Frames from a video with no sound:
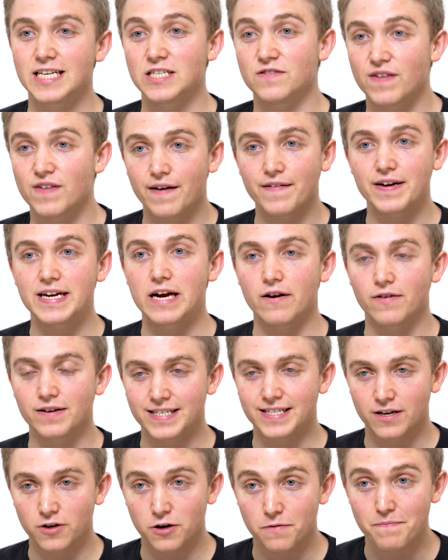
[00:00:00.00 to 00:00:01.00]
is very near and
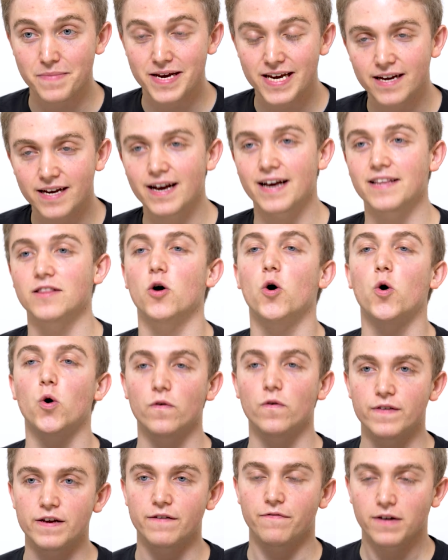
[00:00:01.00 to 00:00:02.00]
dear to me and the whole
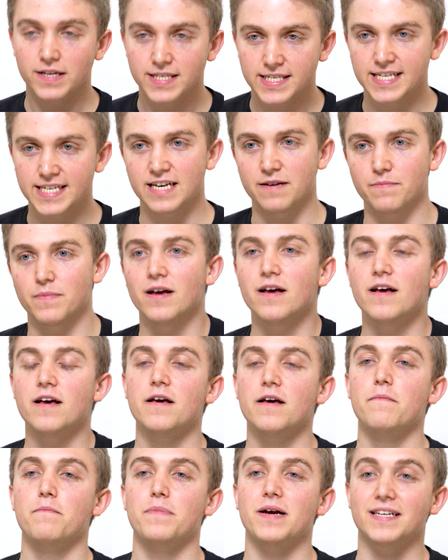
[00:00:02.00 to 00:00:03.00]
VeeFriends team
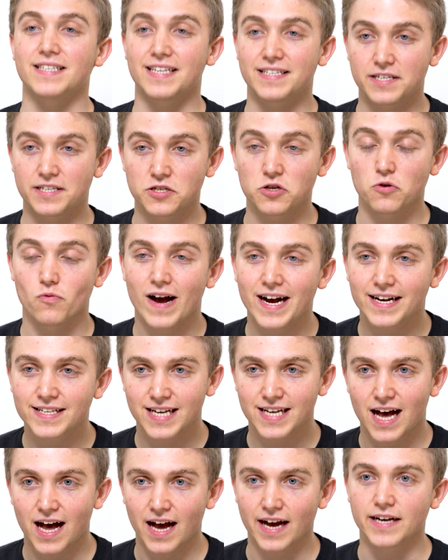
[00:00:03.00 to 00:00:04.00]
because it's a direct
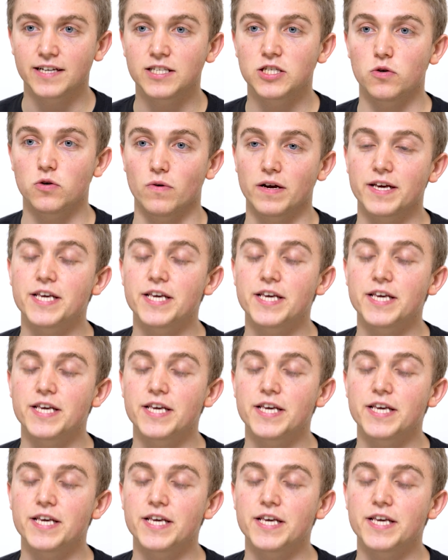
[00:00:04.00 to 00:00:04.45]
tie to